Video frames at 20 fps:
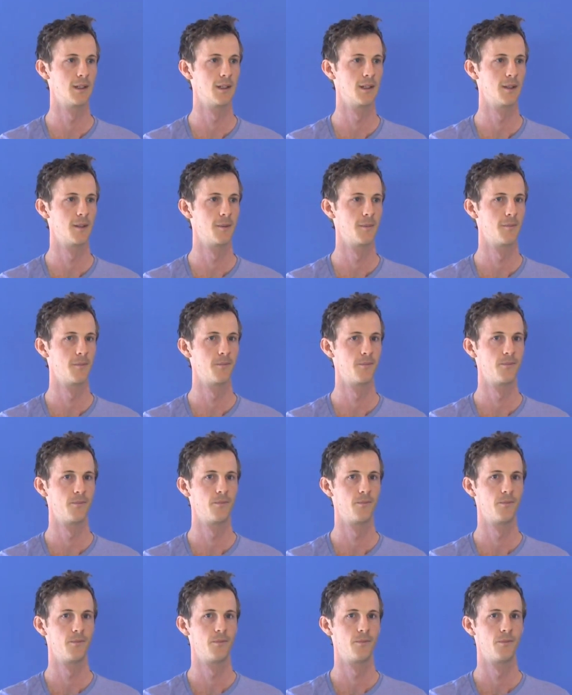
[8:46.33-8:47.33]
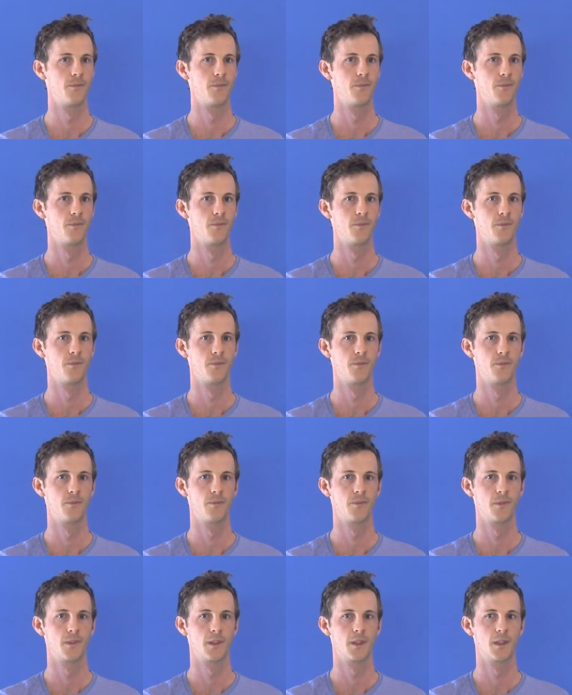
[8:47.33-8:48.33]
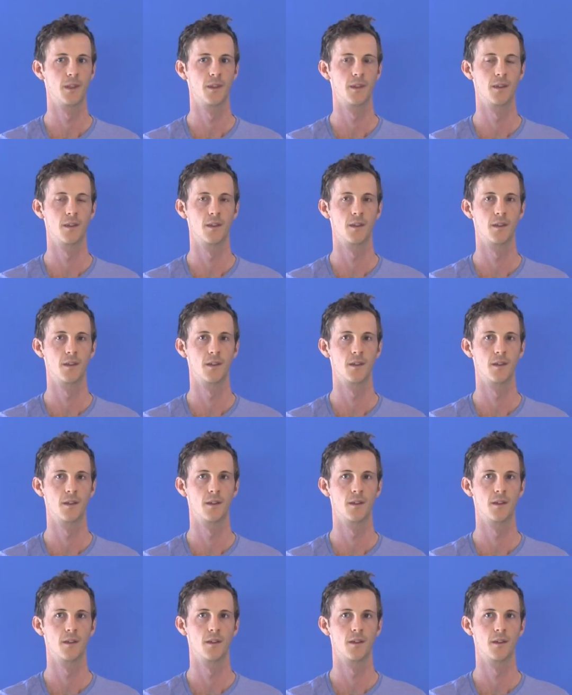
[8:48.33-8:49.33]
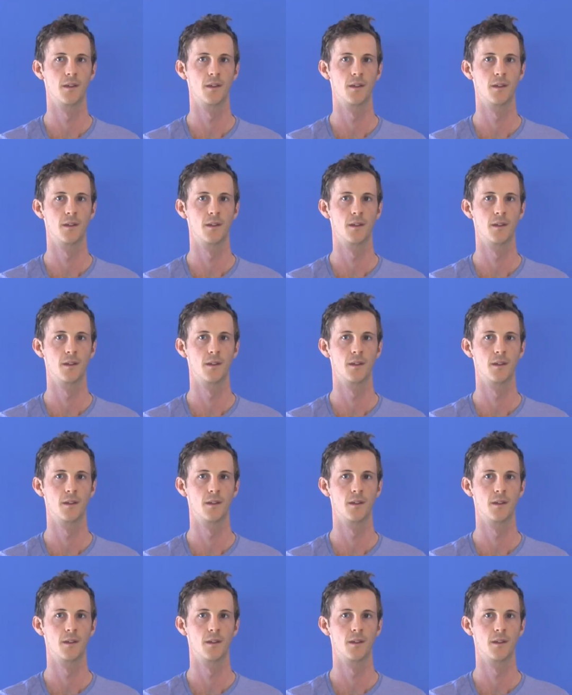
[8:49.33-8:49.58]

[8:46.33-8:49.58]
(silence)